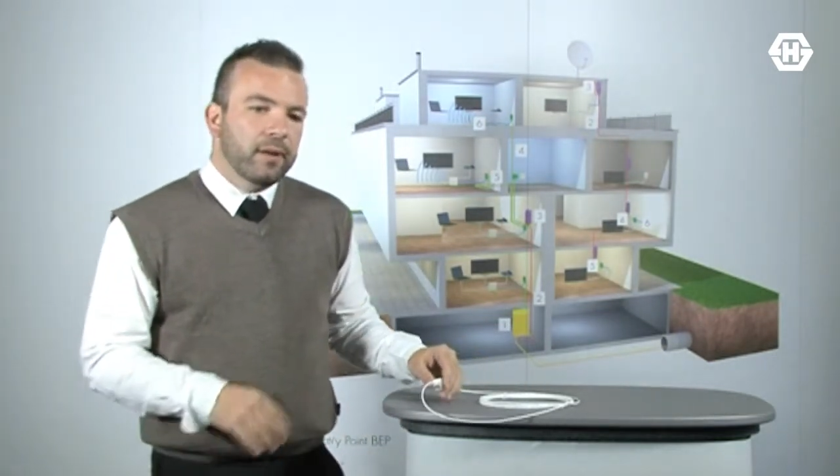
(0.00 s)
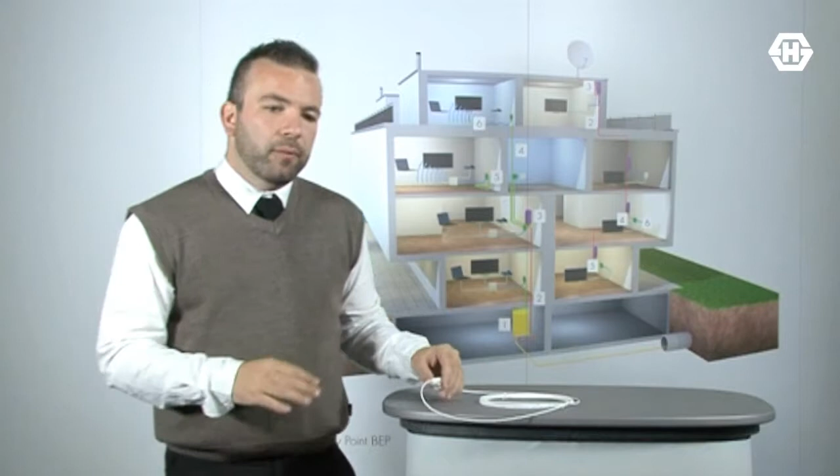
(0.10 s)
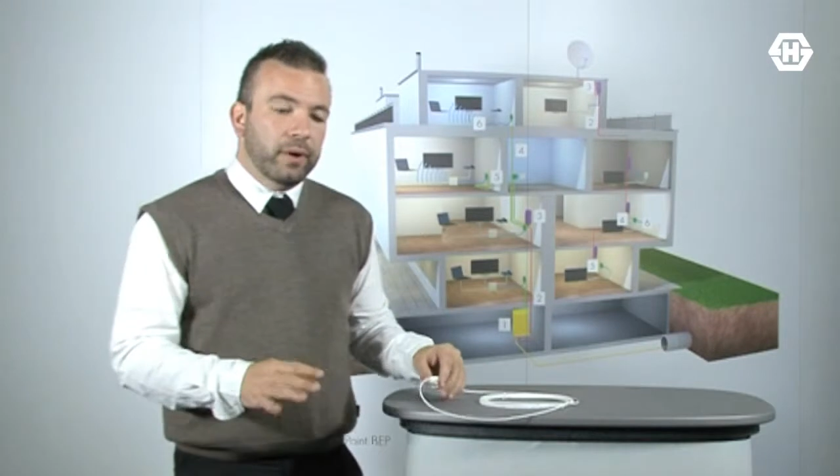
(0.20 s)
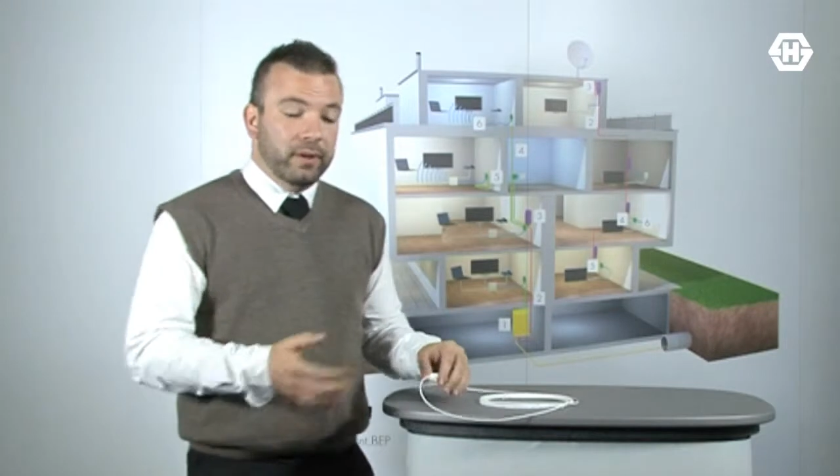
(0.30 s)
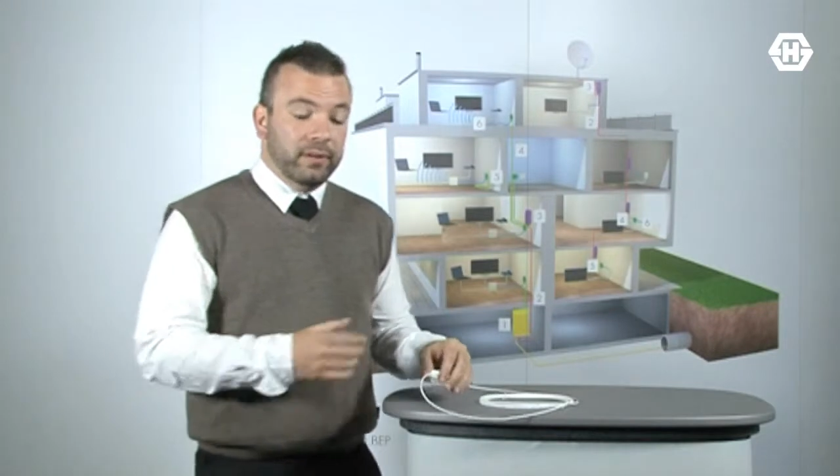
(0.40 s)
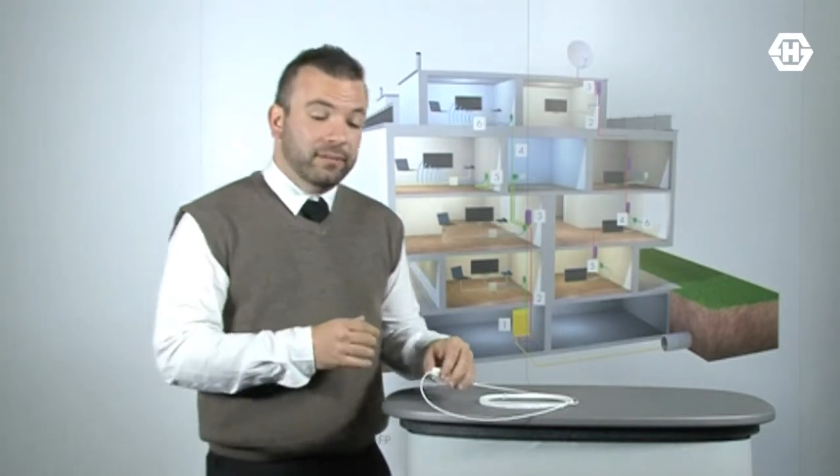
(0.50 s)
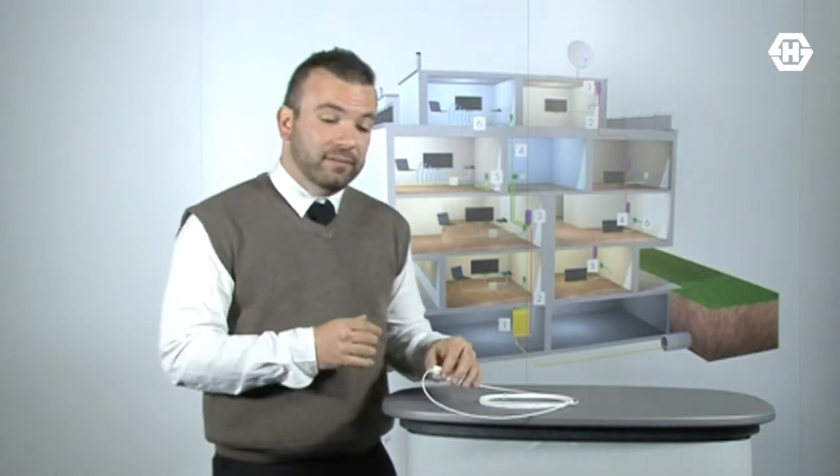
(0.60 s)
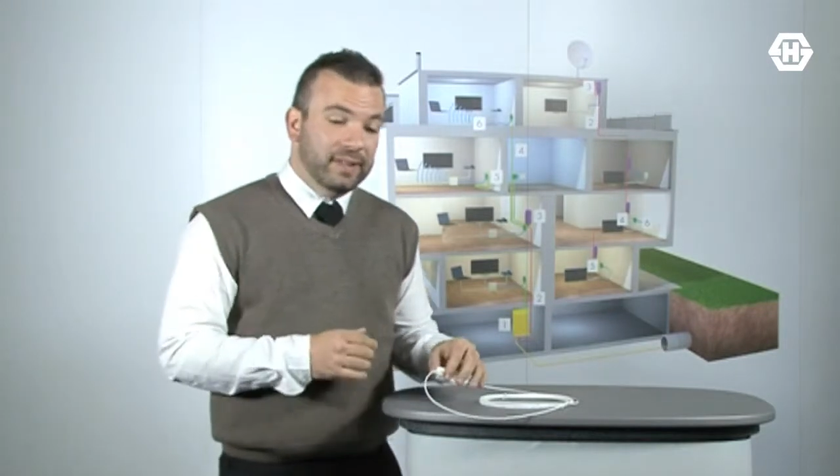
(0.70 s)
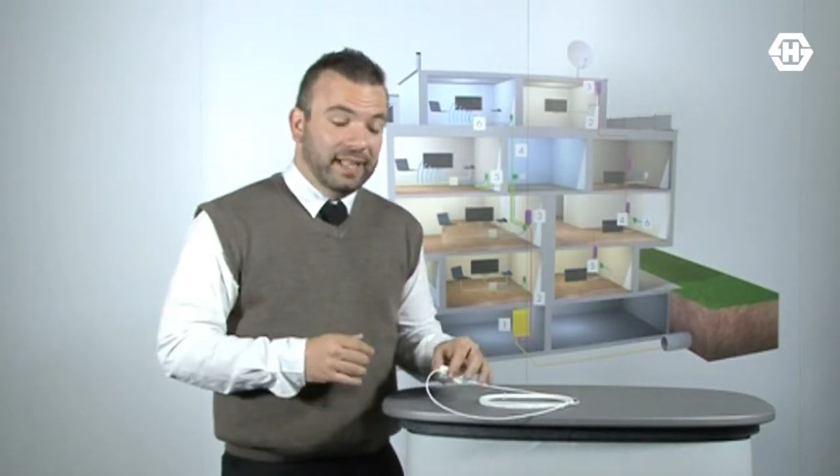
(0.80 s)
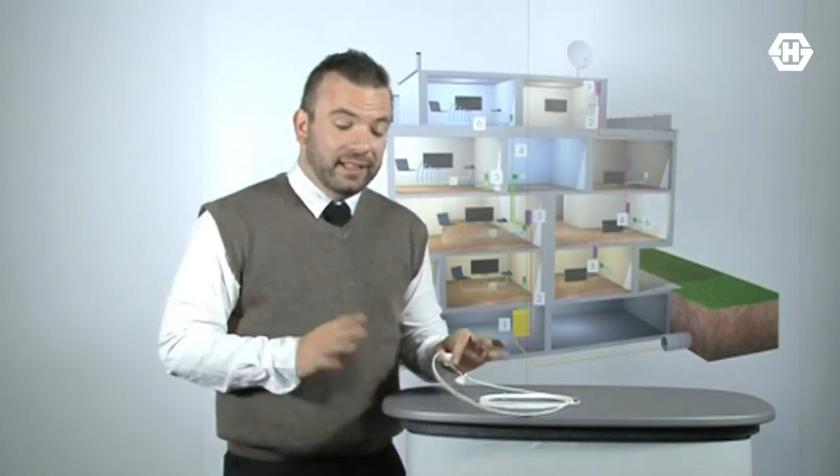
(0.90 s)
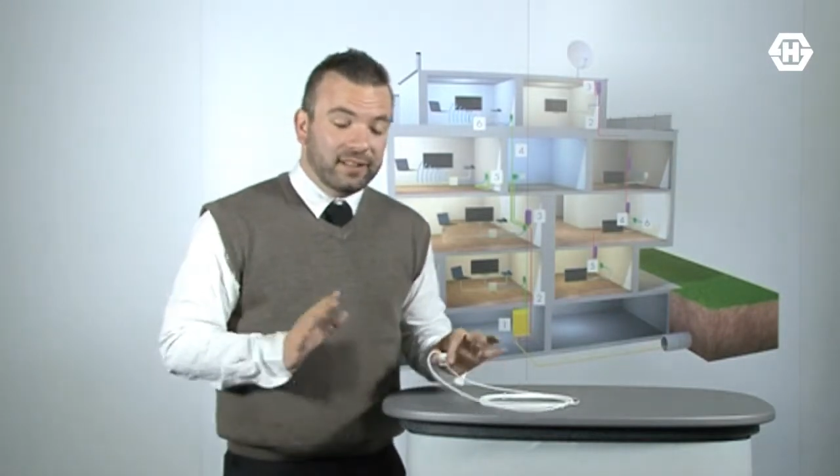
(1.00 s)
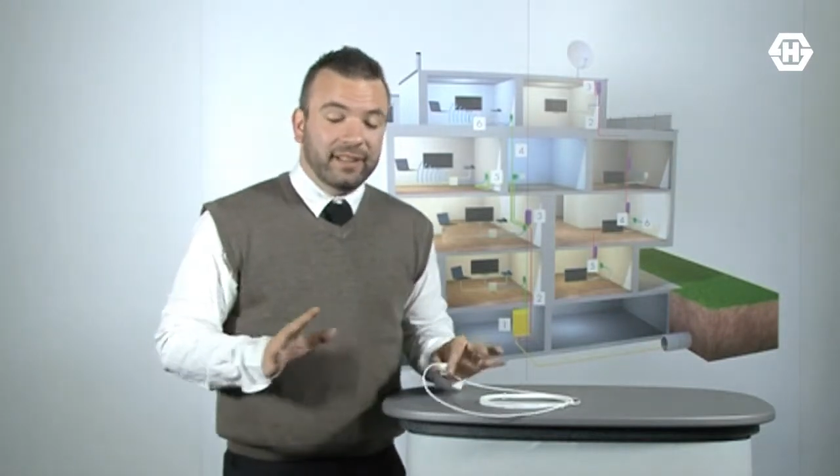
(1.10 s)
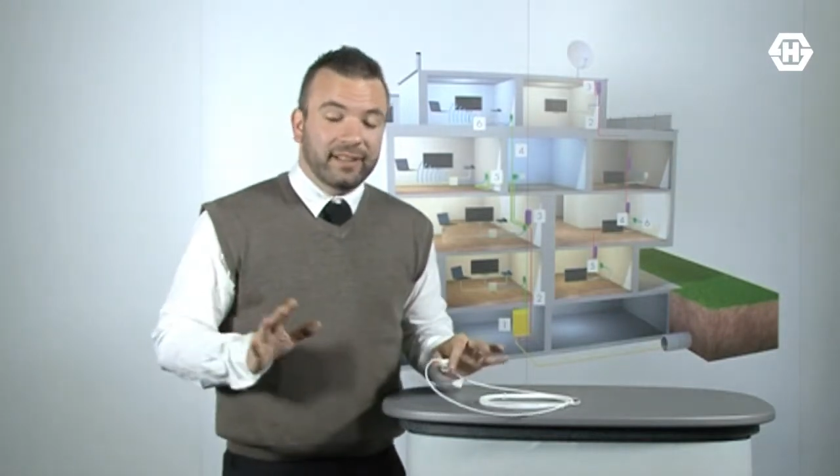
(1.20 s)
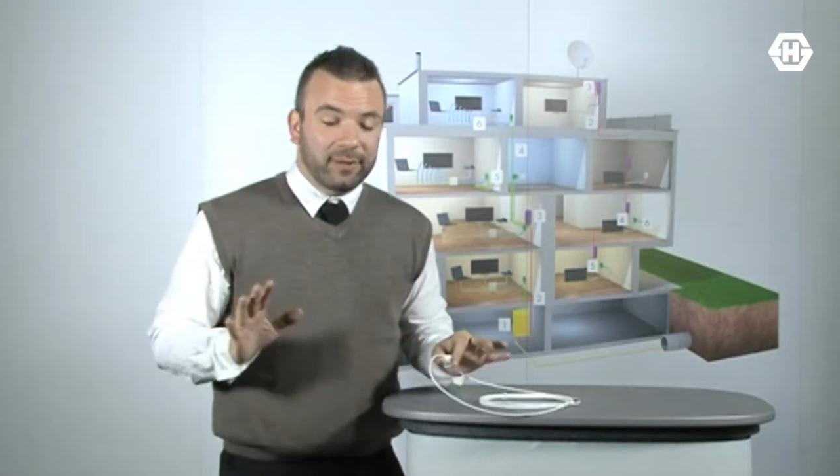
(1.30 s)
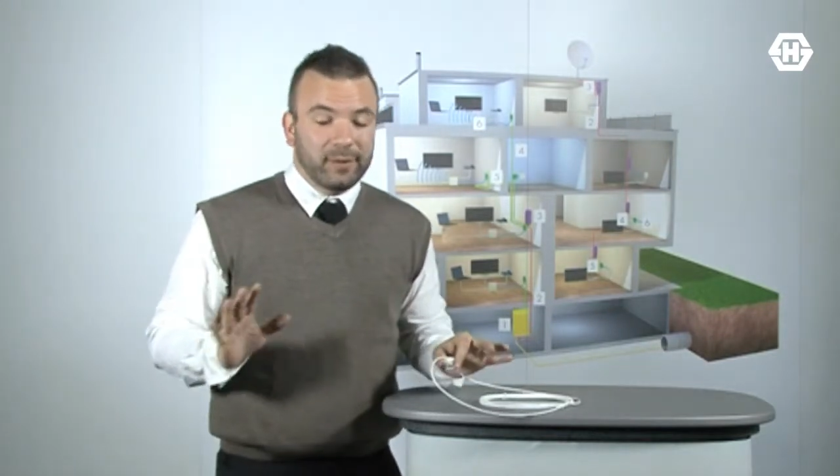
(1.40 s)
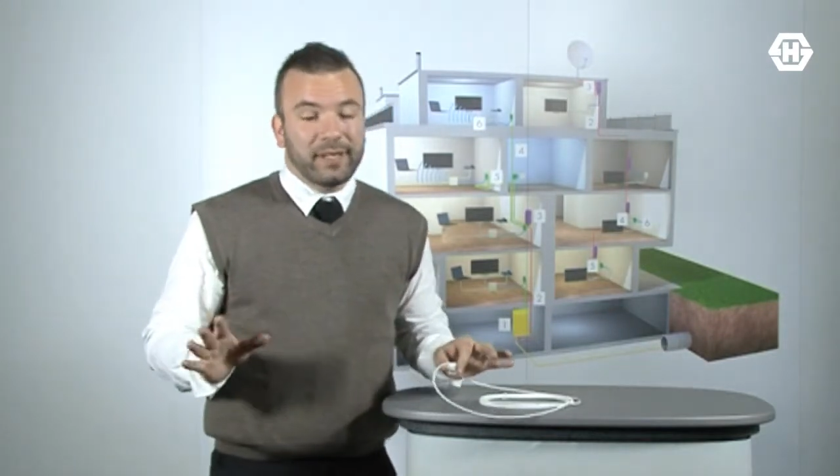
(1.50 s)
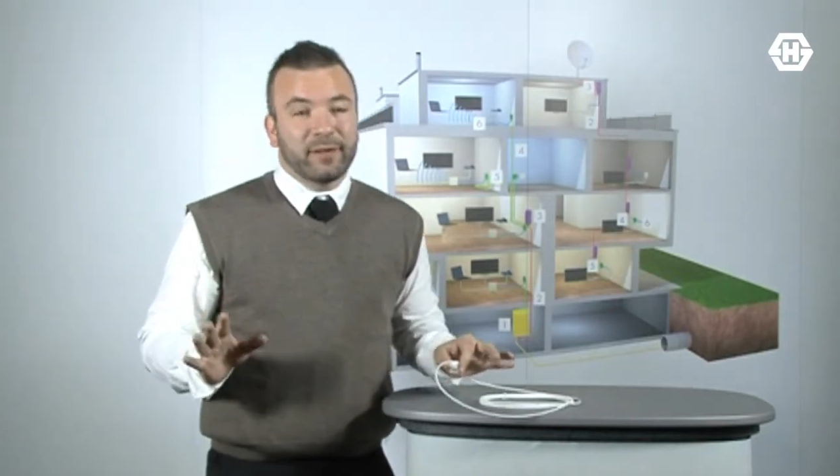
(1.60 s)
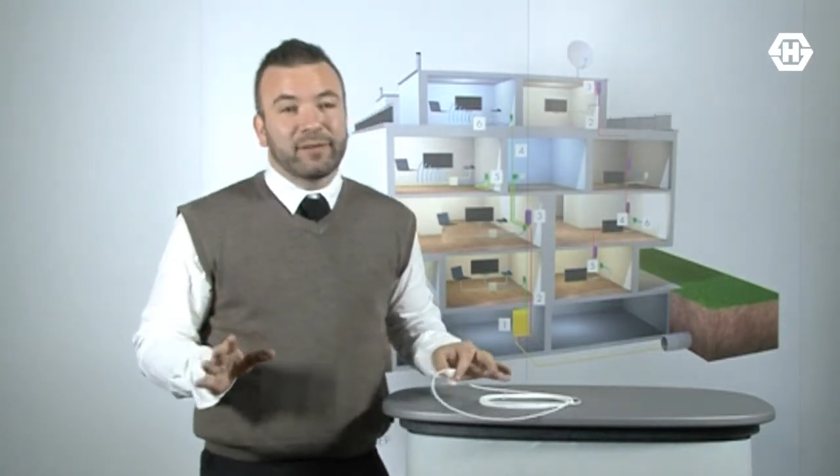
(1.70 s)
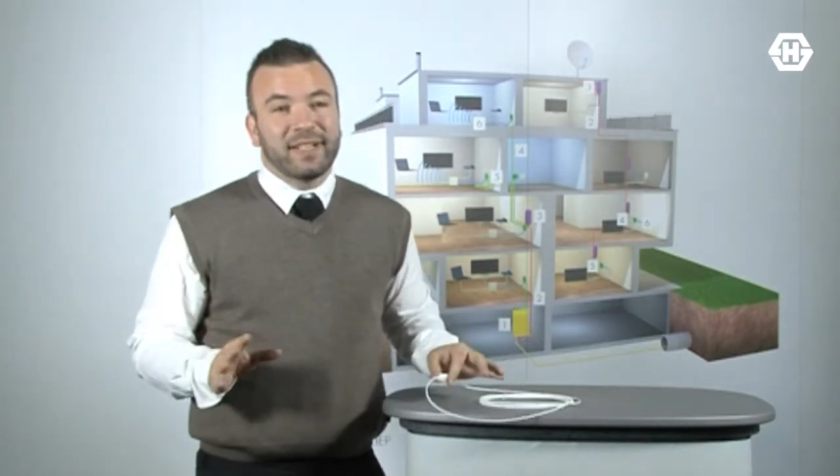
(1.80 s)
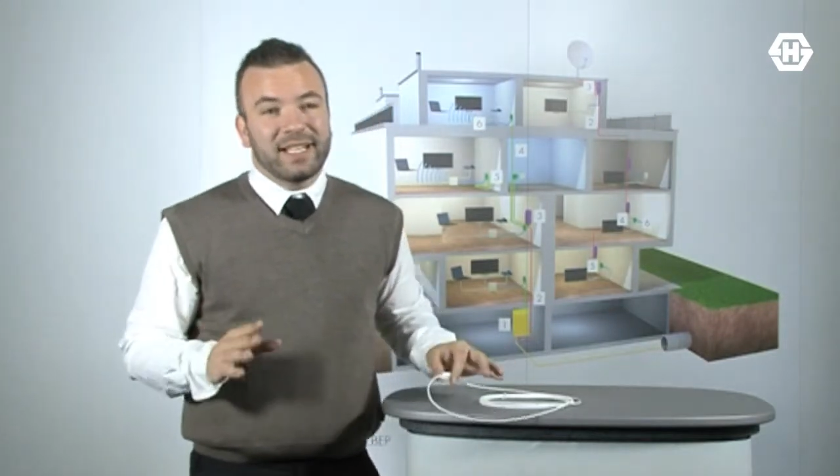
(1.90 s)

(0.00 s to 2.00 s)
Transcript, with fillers: where actually quite often